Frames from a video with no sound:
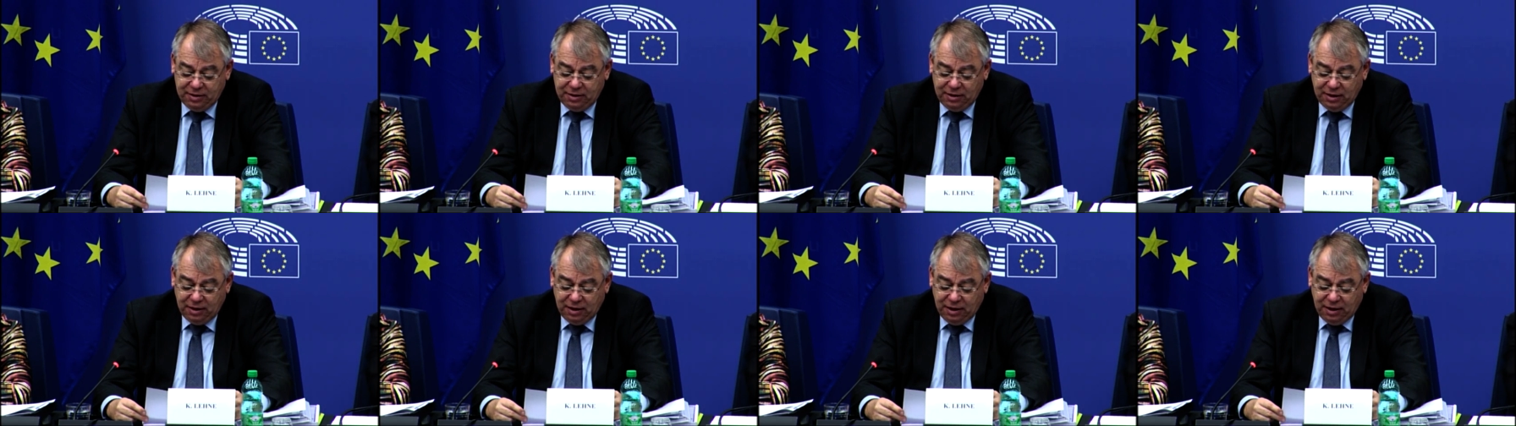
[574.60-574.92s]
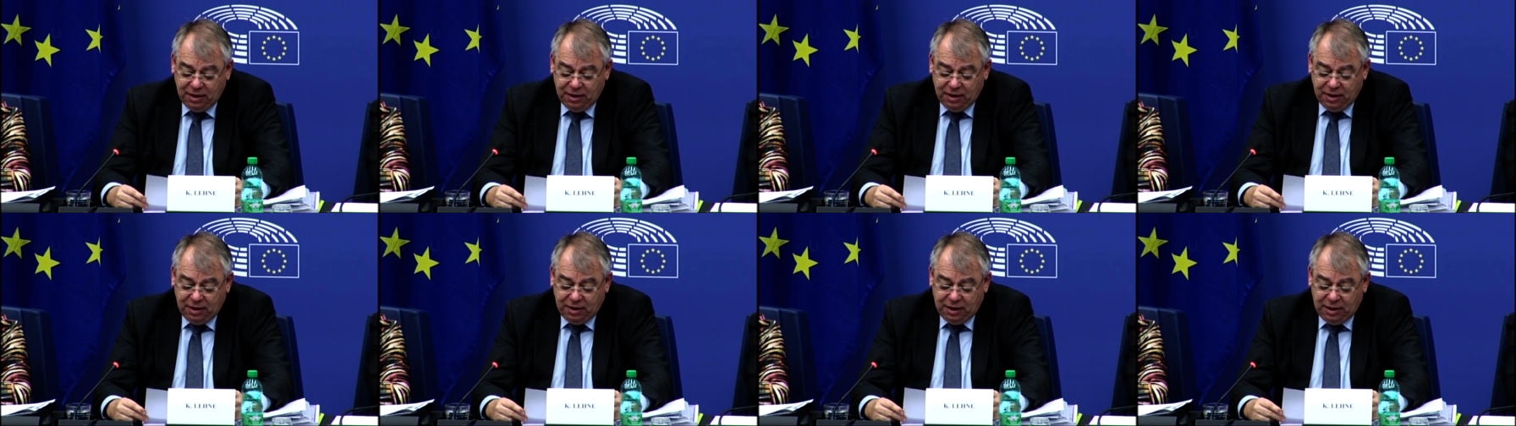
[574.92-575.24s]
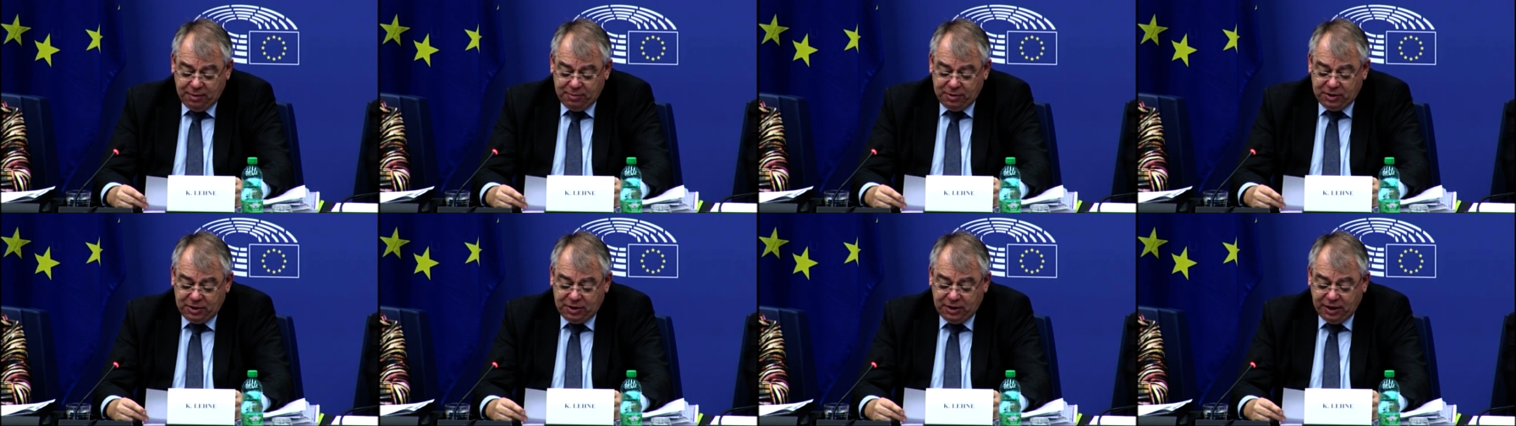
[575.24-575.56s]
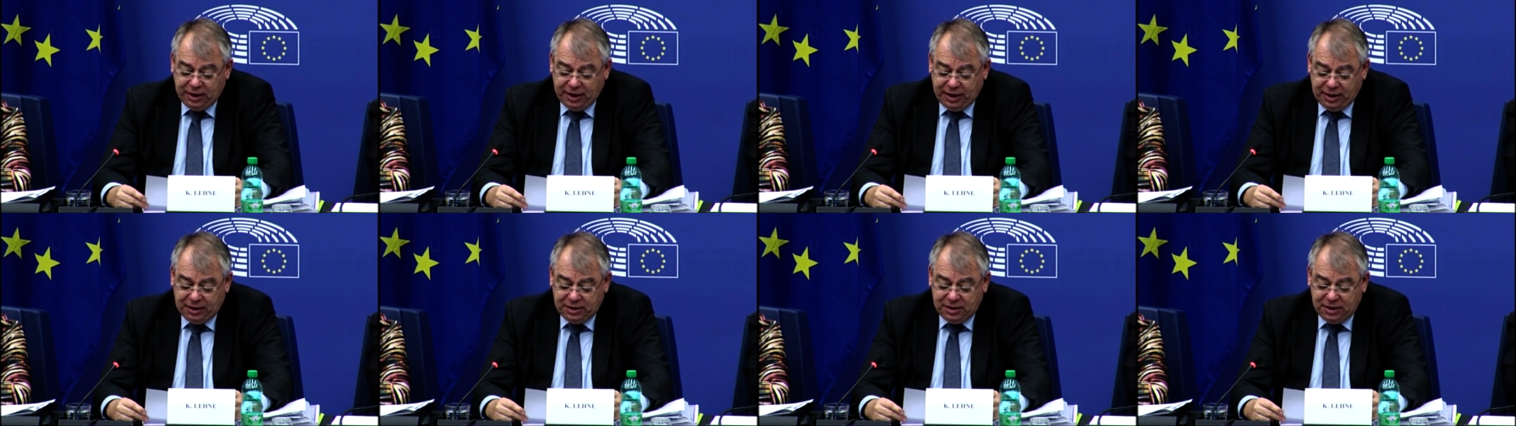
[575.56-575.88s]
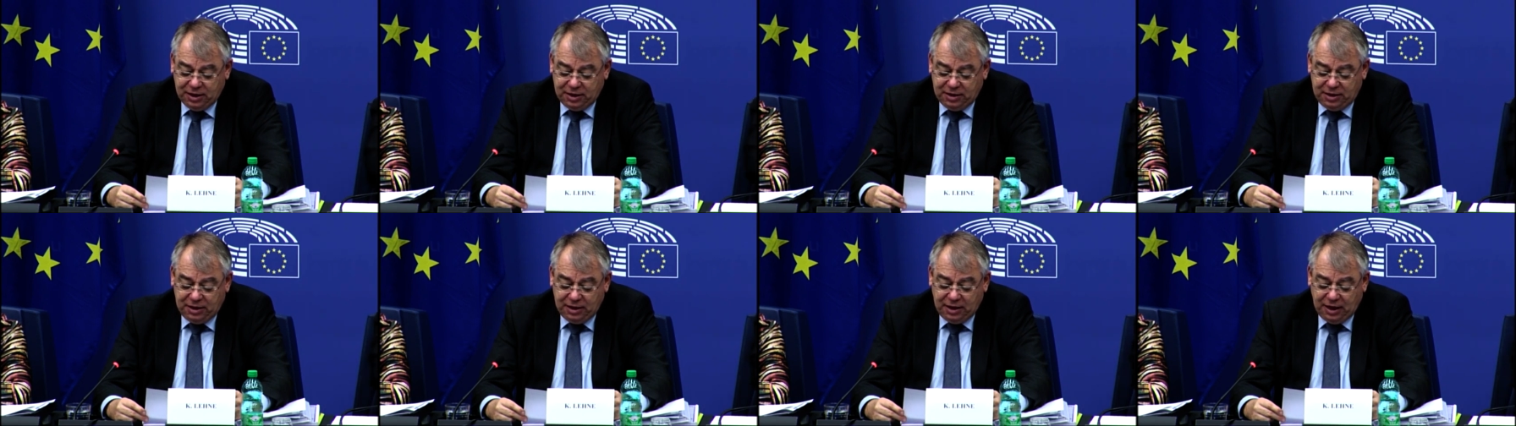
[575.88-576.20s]
Some of the solution, however,
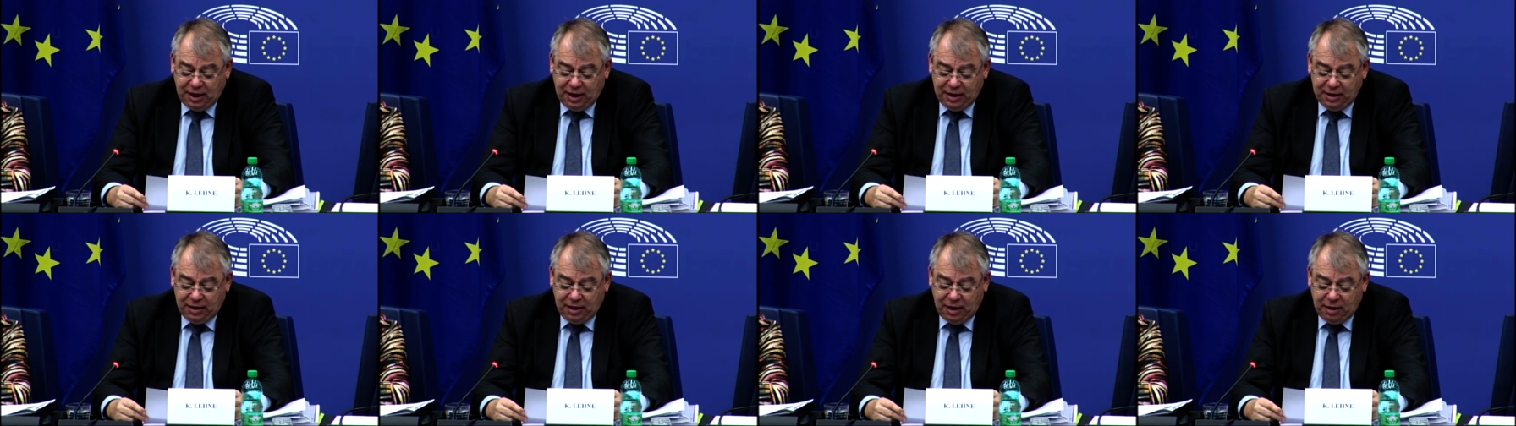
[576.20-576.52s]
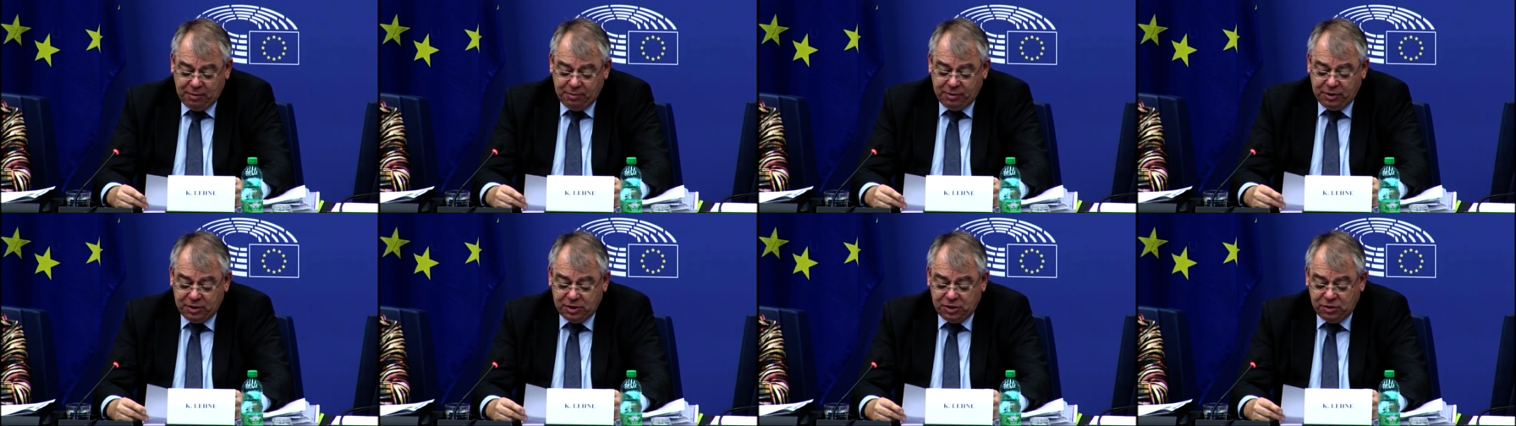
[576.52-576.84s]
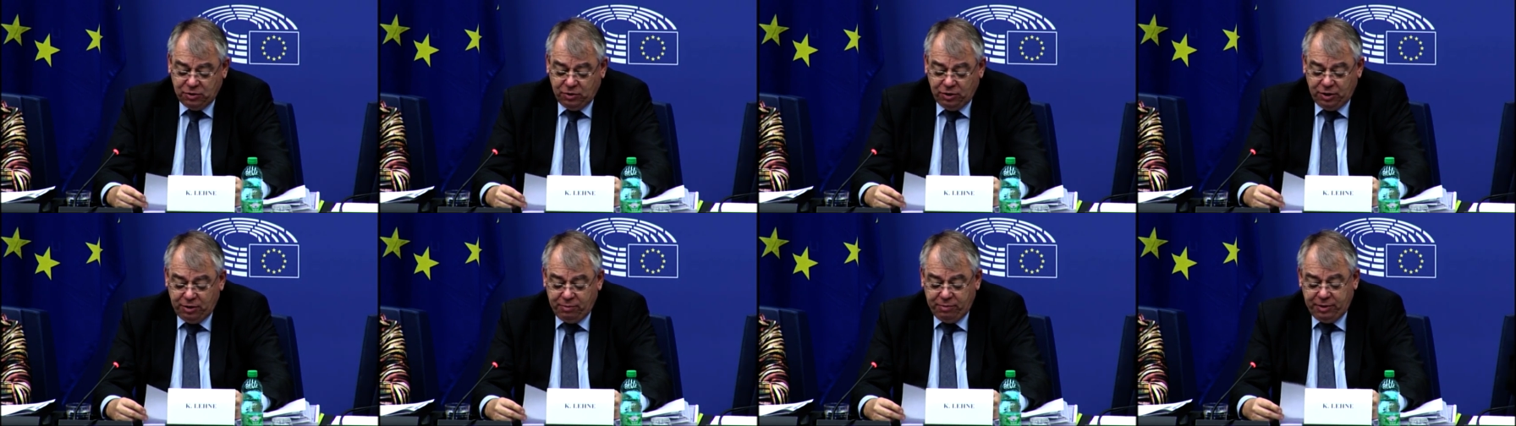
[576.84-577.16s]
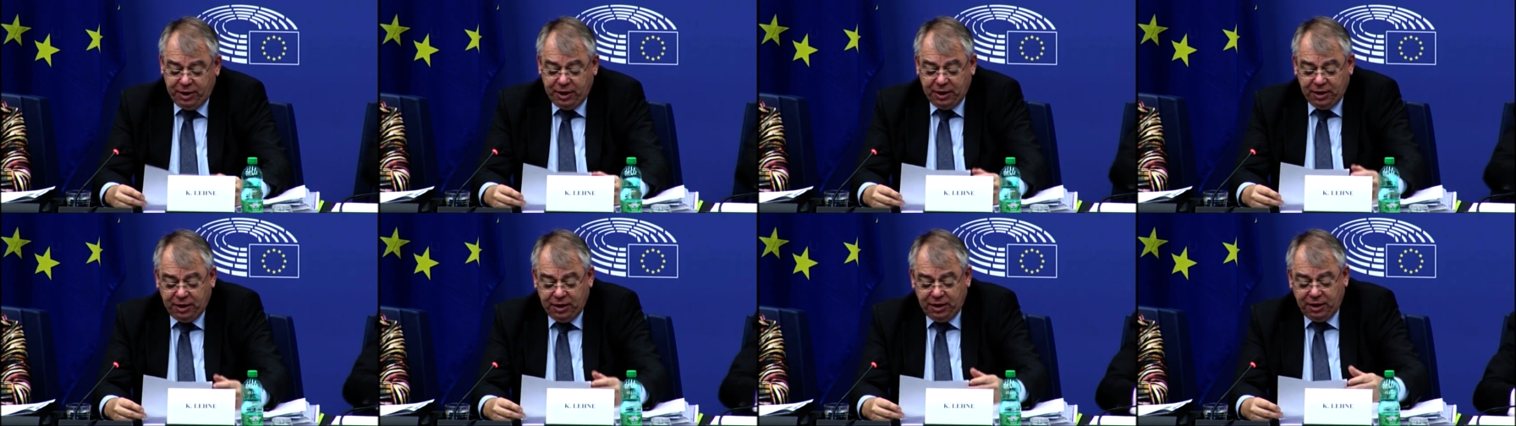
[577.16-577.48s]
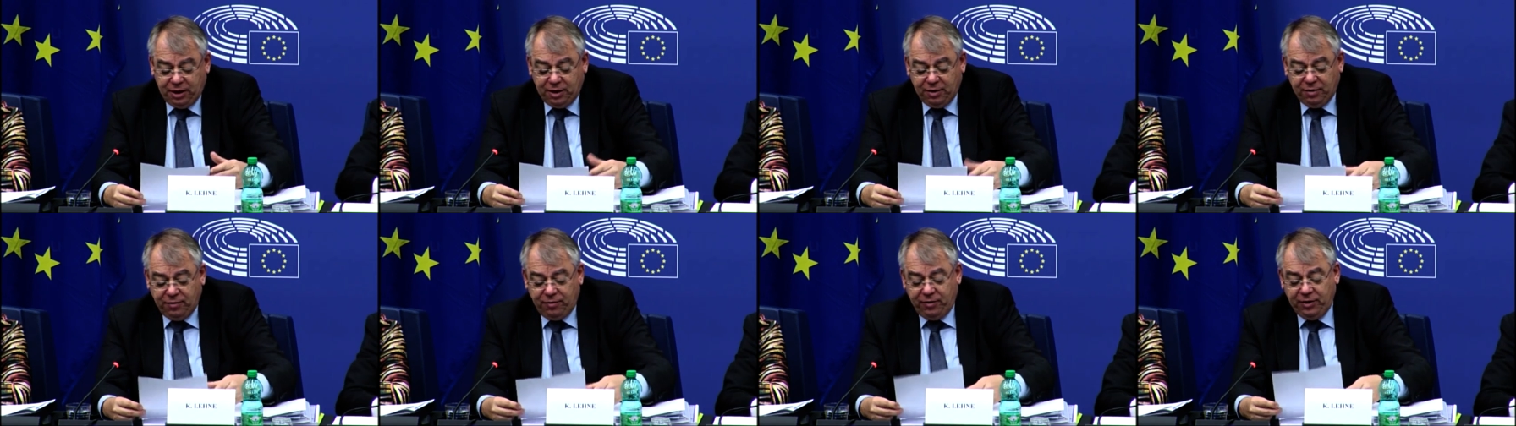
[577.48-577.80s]
is in your hands,
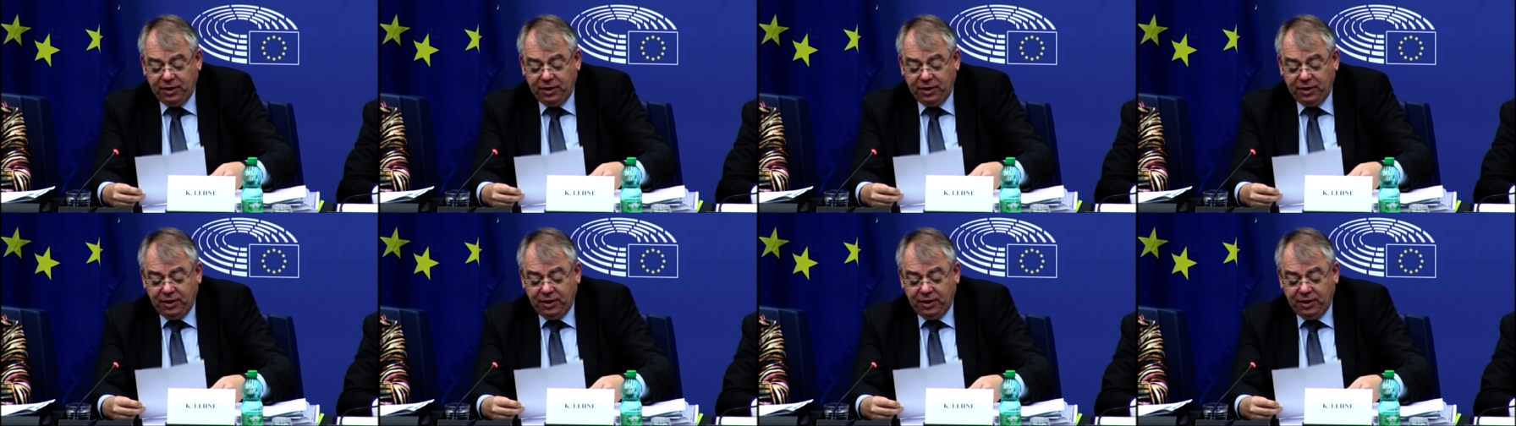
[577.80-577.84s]
namely